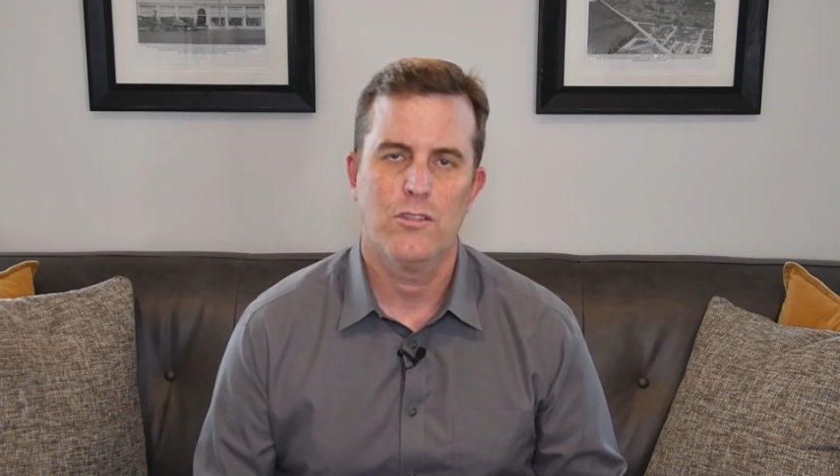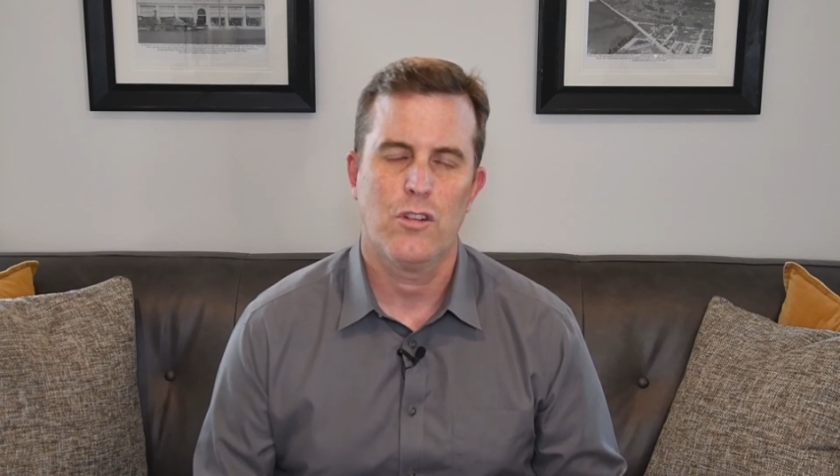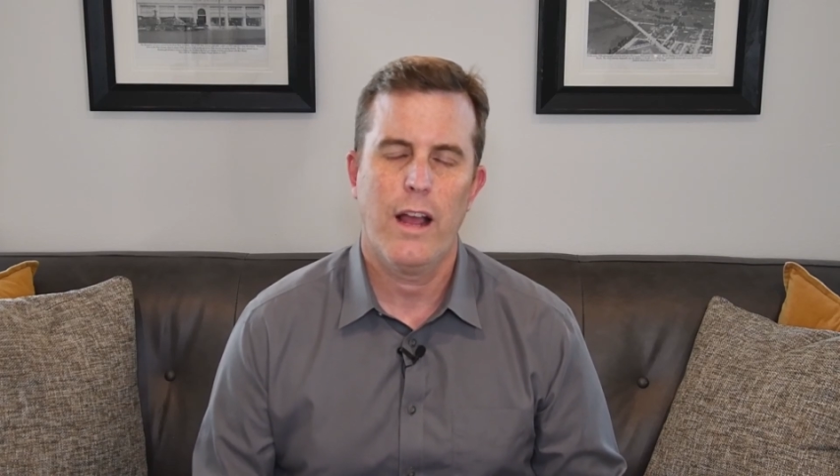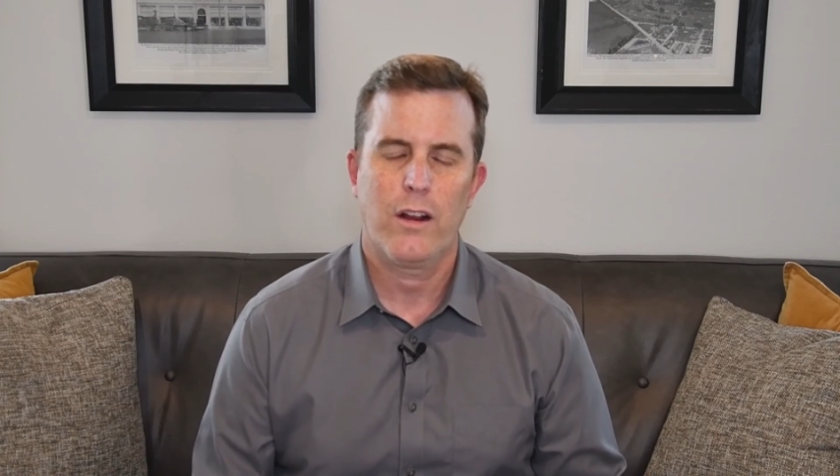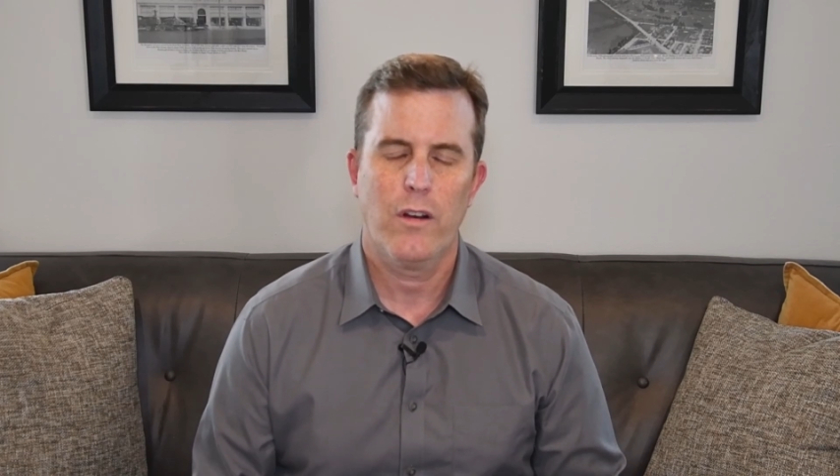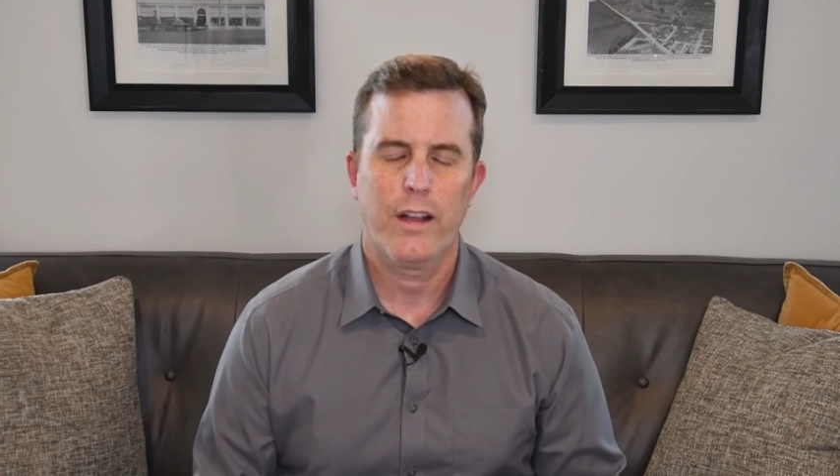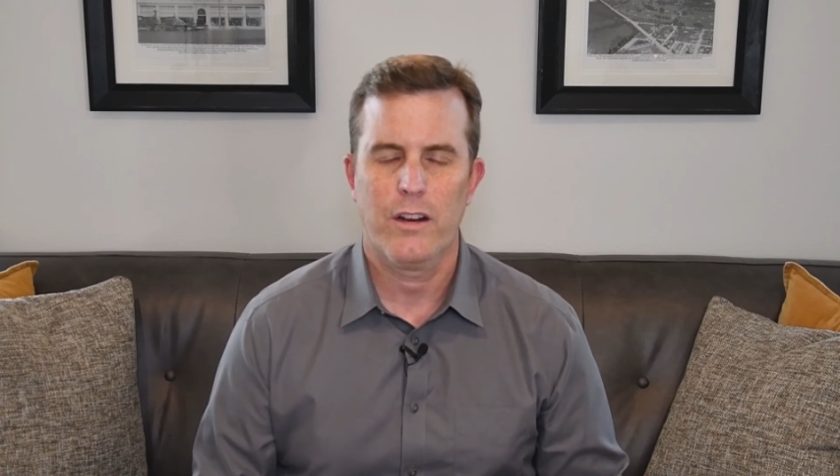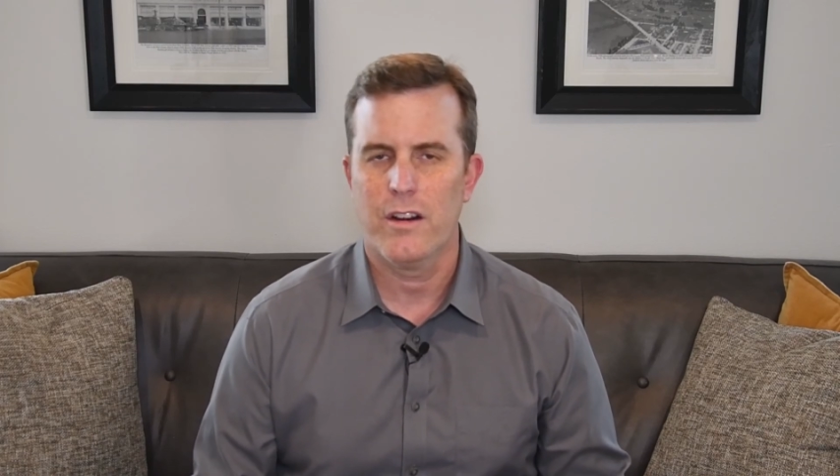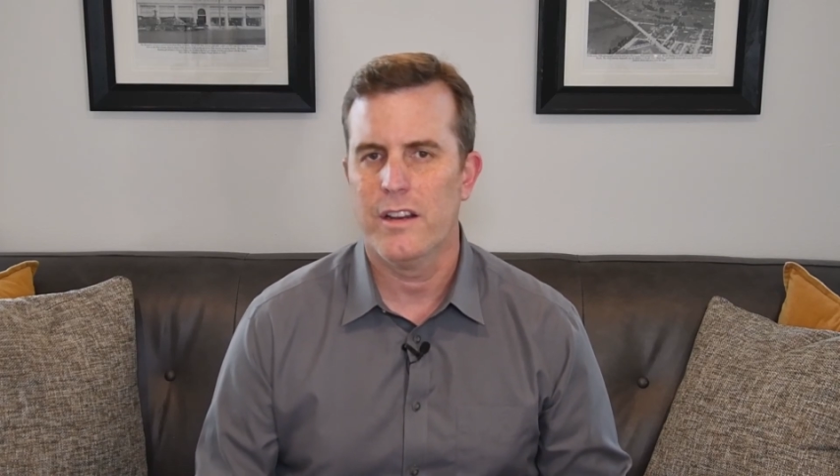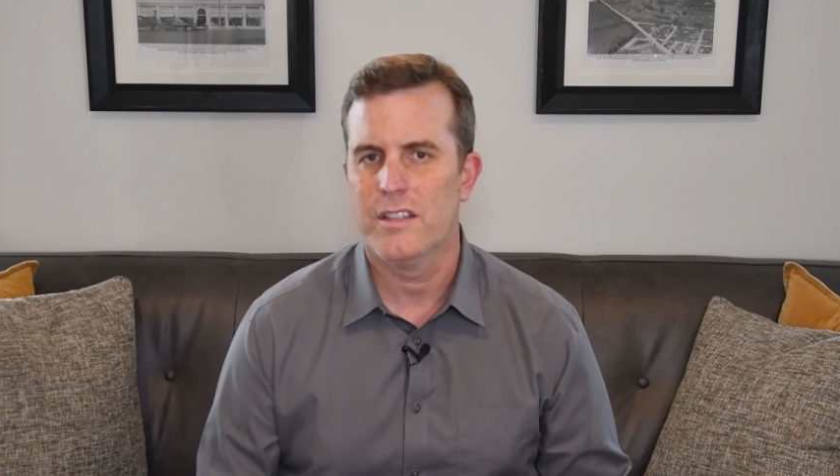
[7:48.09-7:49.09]
track
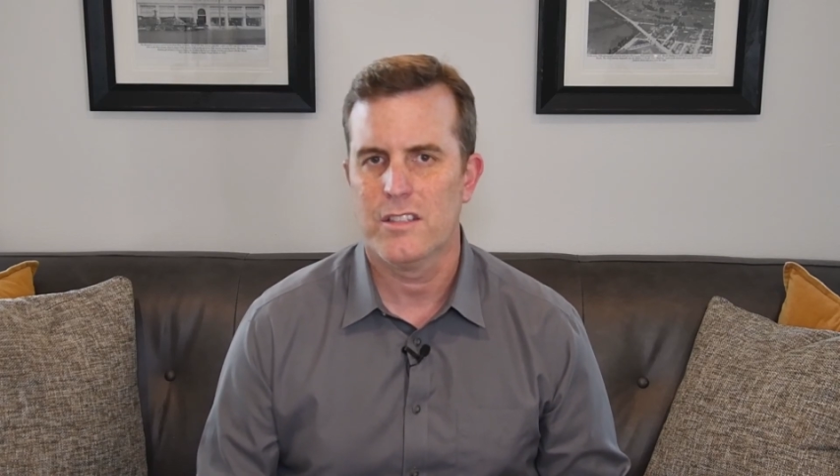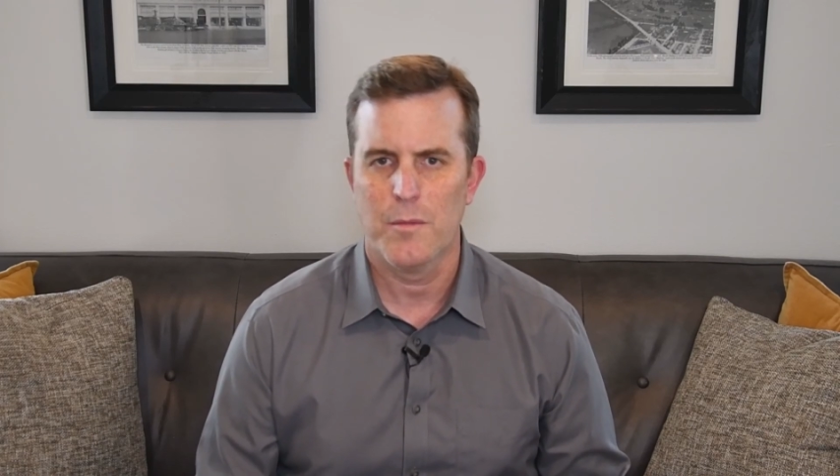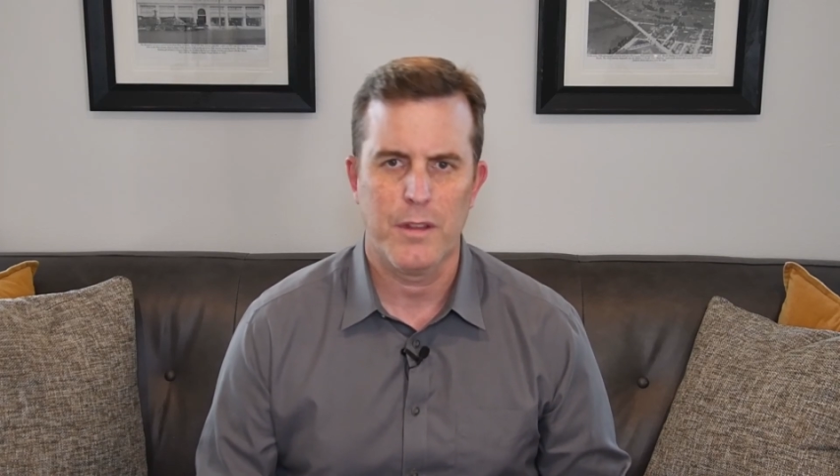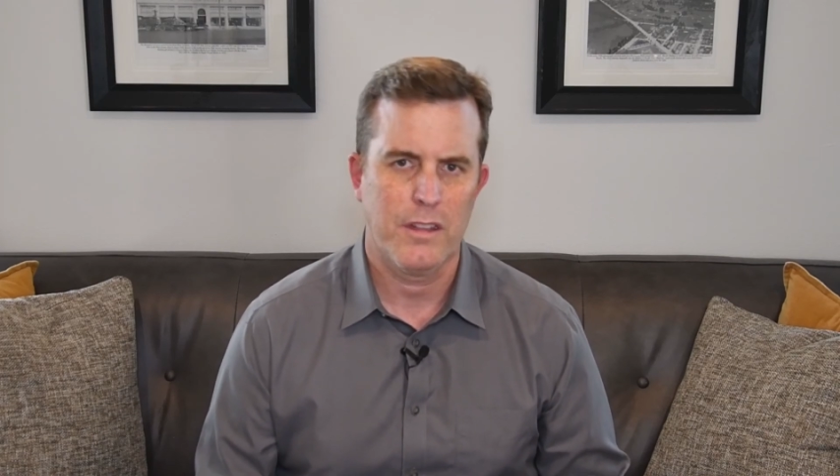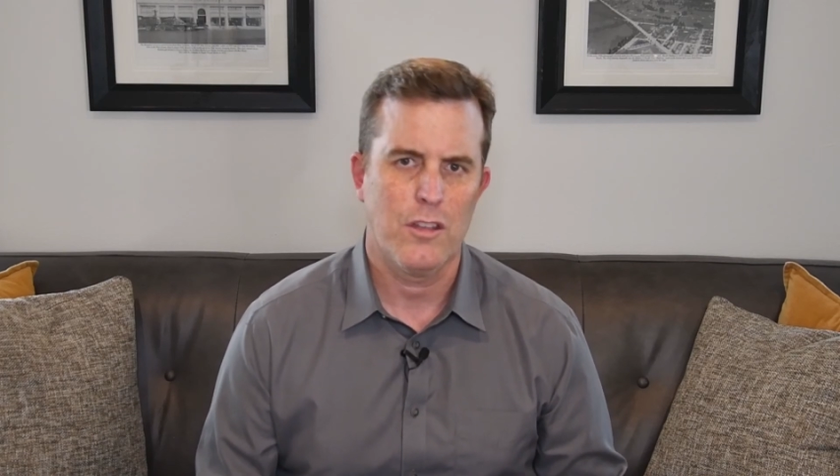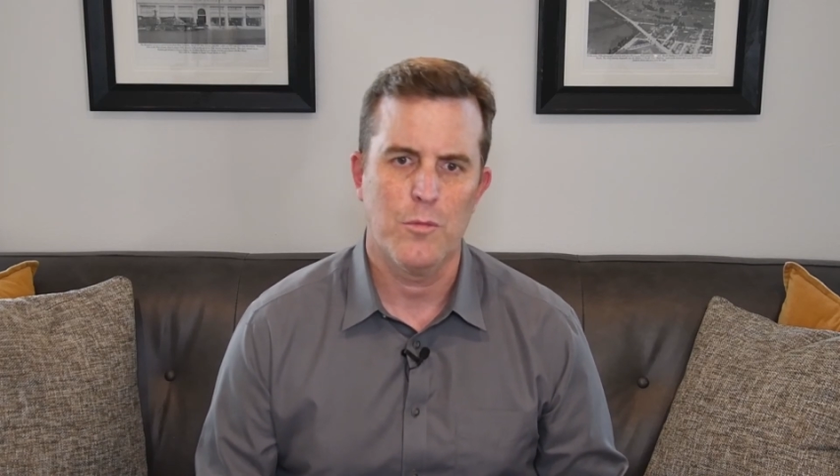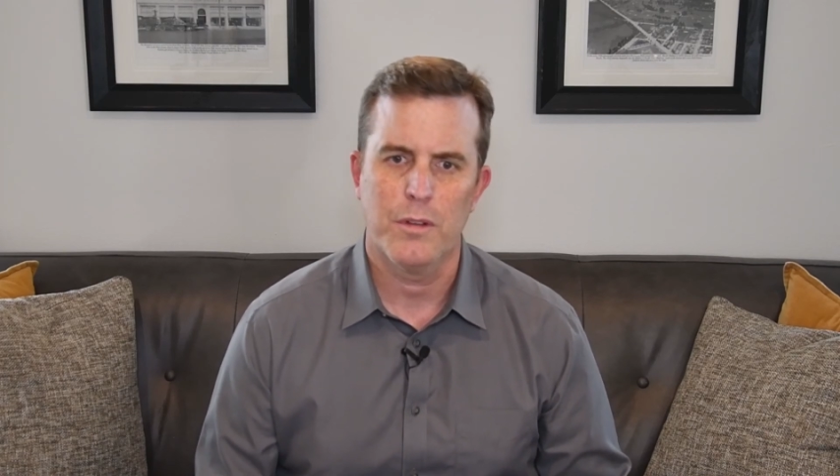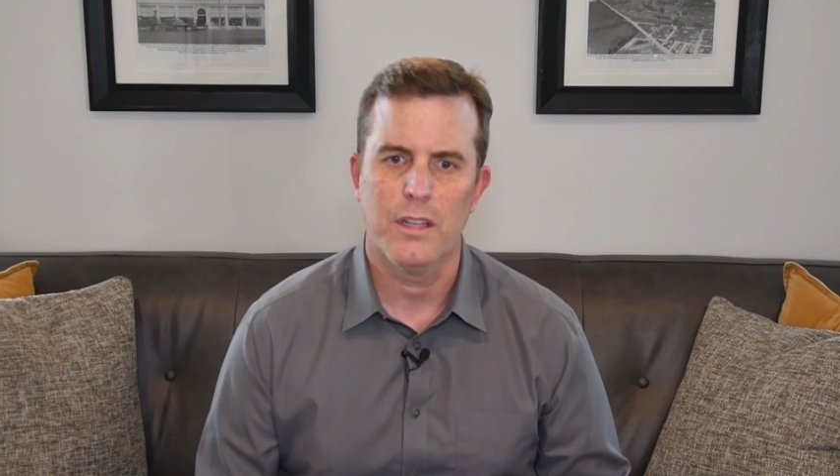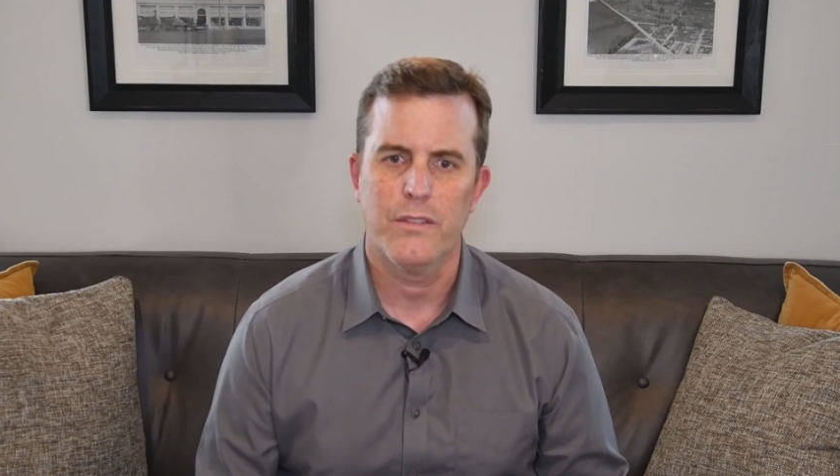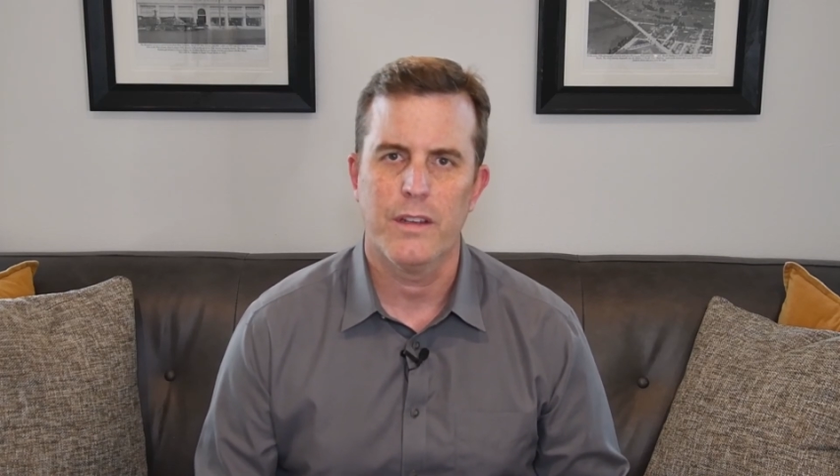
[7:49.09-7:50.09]
record and it's something that you
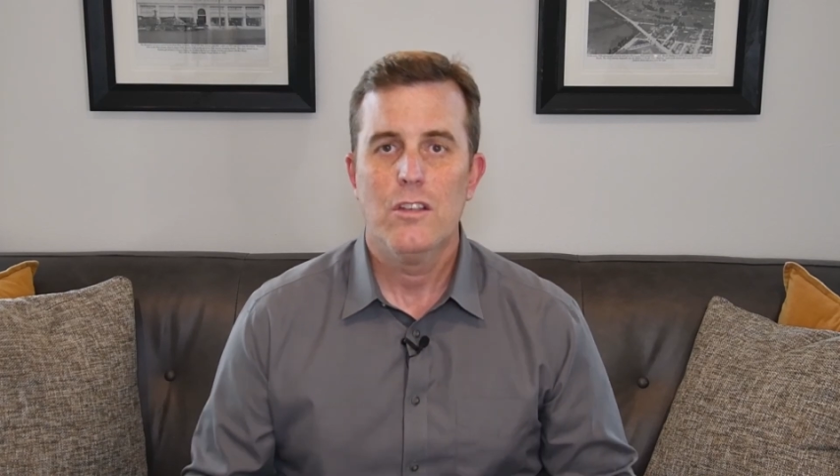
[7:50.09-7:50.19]
believe in.